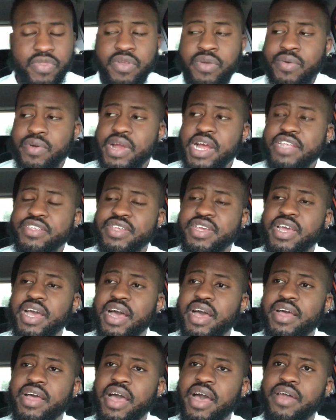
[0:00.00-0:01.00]
we're asking
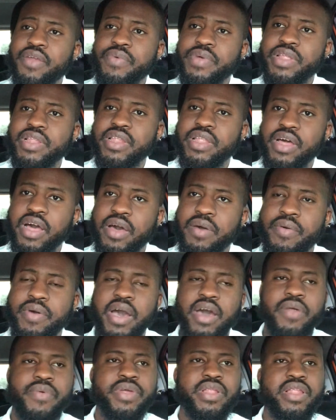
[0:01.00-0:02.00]
God, how do we
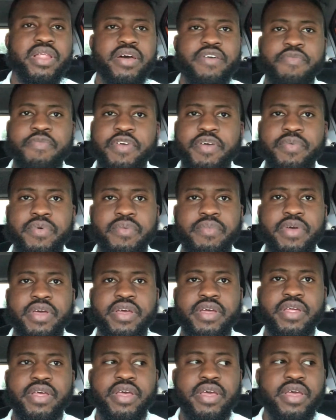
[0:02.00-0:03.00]
love people,
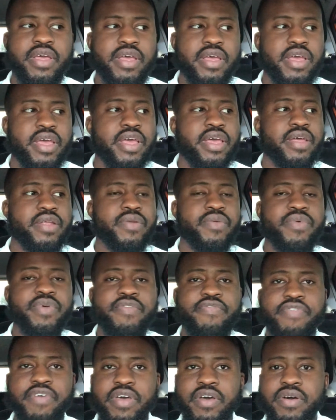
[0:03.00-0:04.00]
man? And we
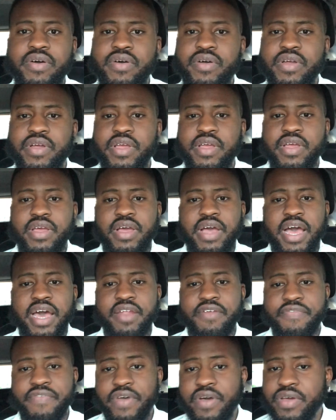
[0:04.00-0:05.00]
fail. I had
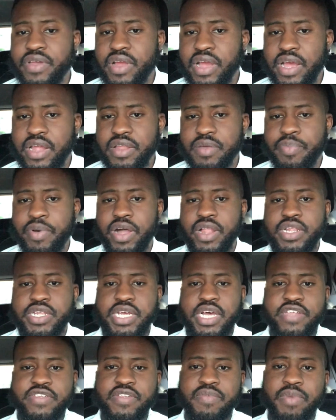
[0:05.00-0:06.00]
a failure. I had to
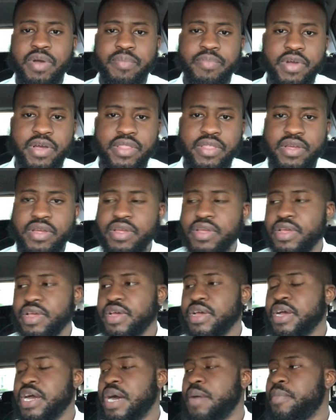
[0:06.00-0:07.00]
apologize to my brother.
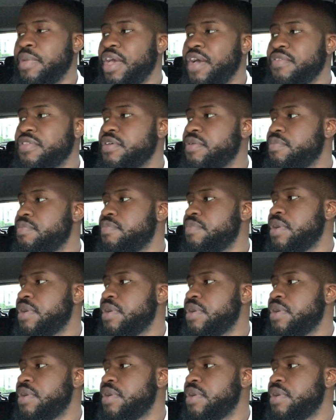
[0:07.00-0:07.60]
I may have to,